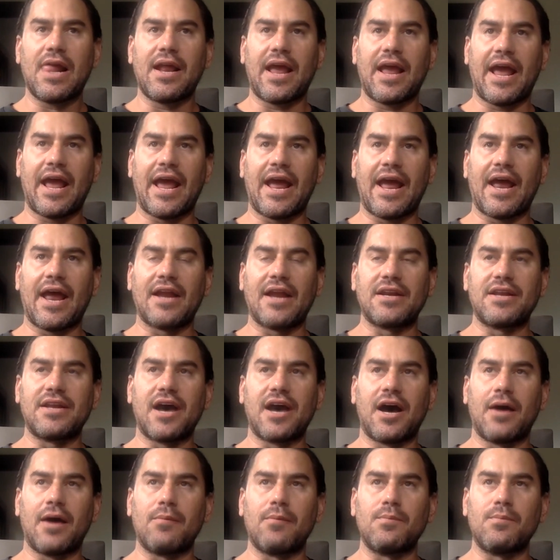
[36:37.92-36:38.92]
And,
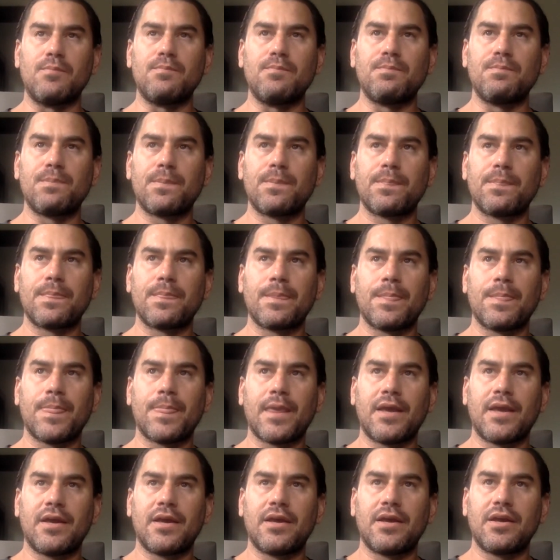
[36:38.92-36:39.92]

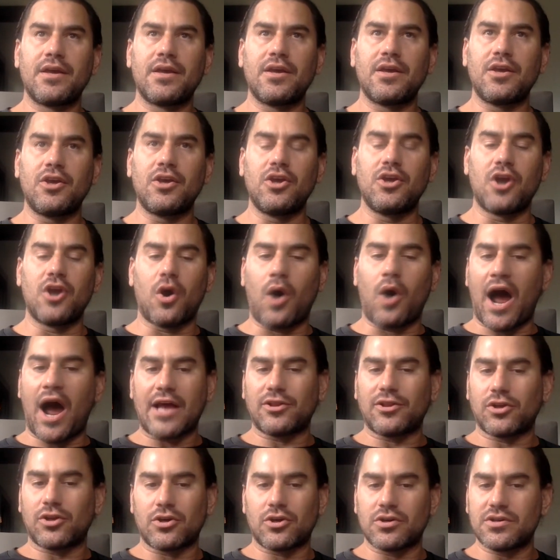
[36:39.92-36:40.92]
I
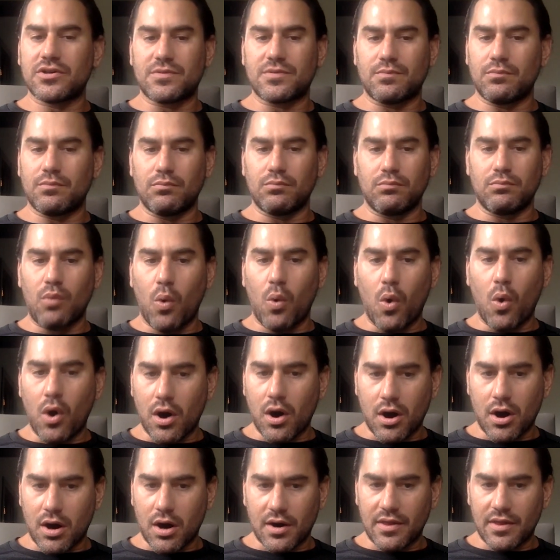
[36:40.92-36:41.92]
learned
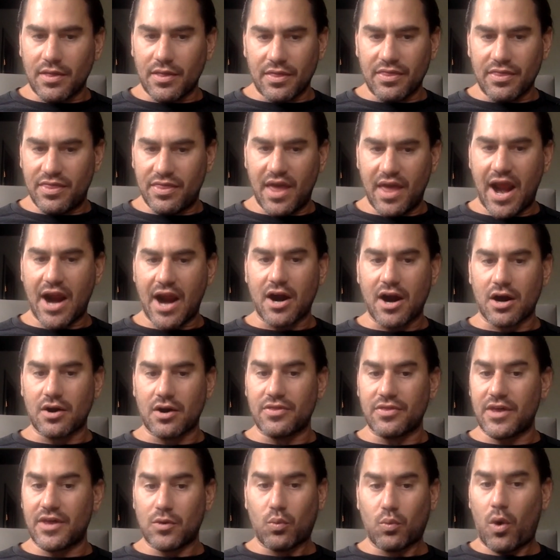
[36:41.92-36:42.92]
more there
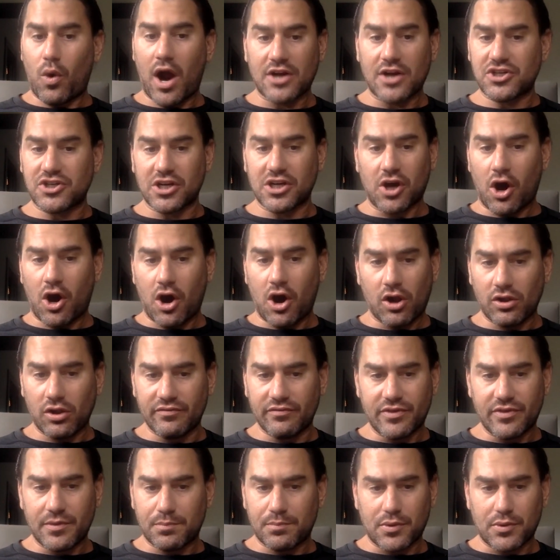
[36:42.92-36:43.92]
than watching all
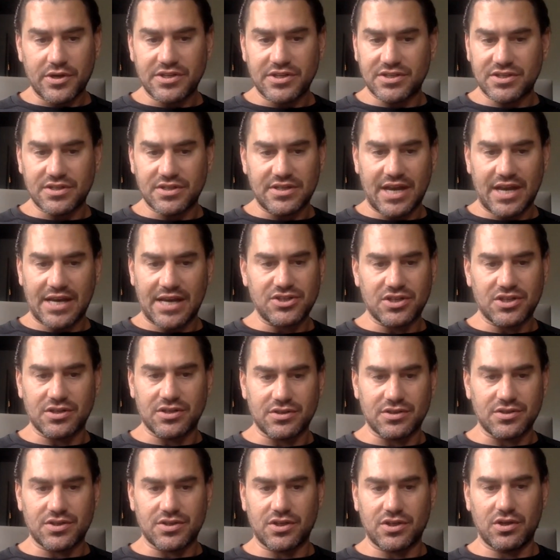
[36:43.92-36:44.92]
of the
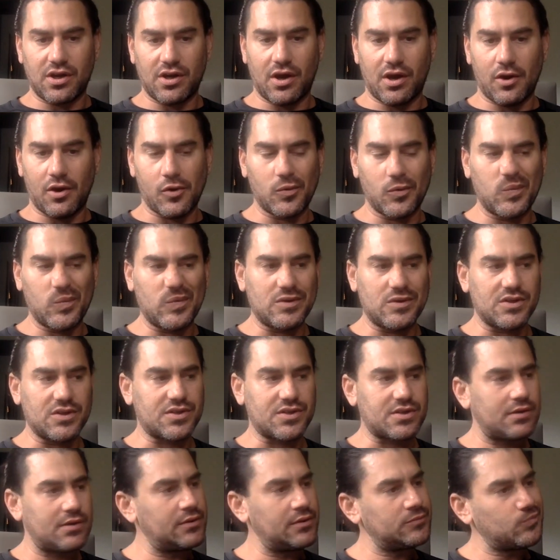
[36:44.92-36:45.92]
presentations,
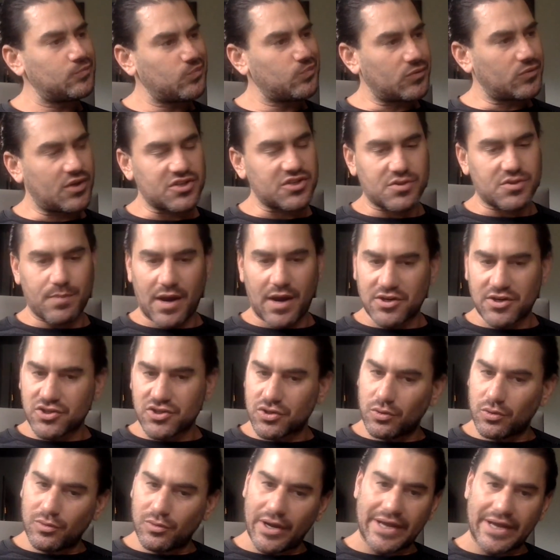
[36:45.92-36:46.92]
just the
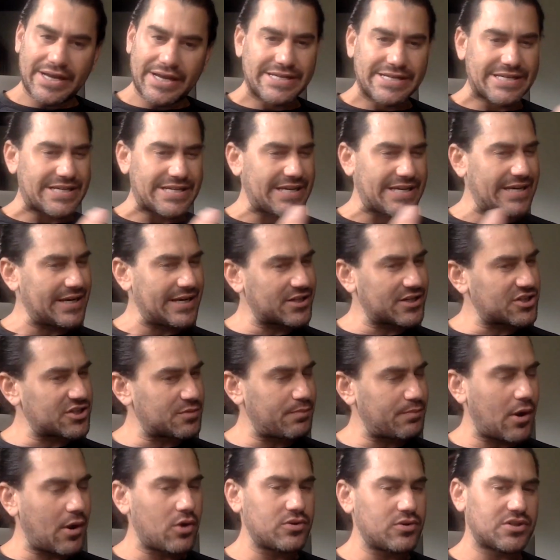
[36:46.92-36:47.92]
special ways he
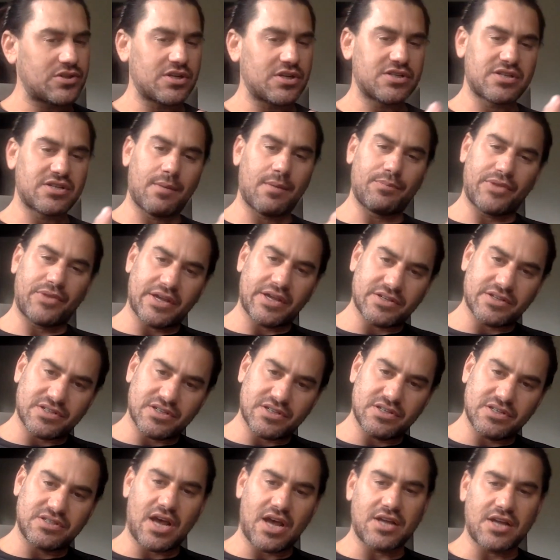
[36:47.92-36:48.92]
exposes some things
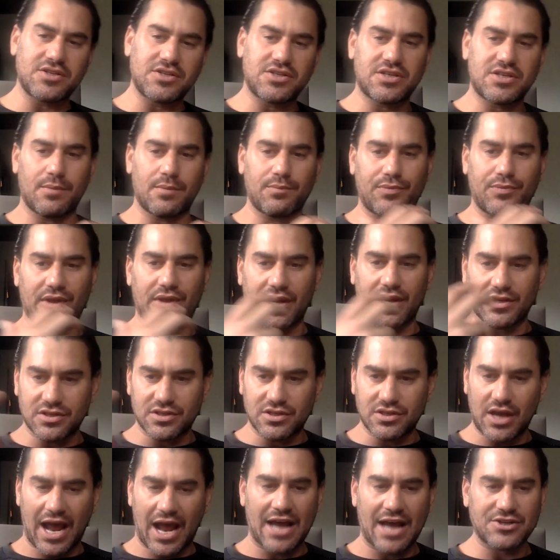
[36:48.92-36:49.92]
and does some things
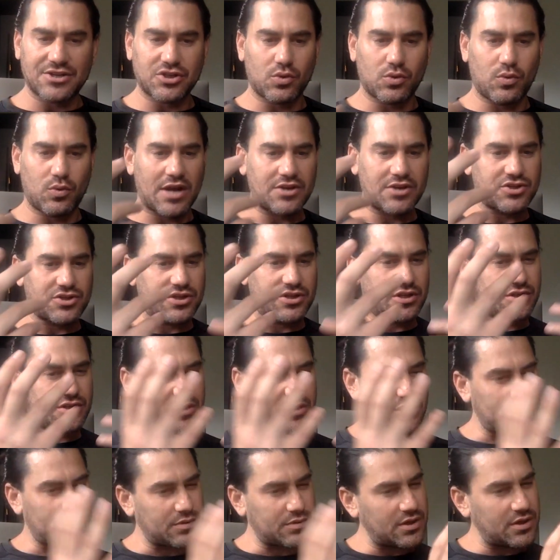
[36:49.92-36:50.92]
and he asks questions
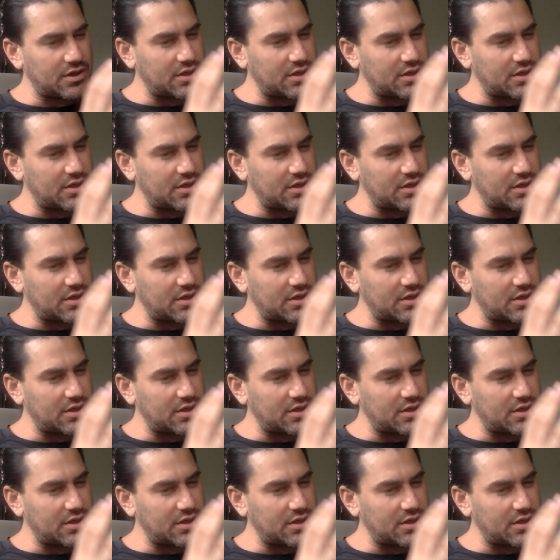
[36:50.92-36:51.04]
and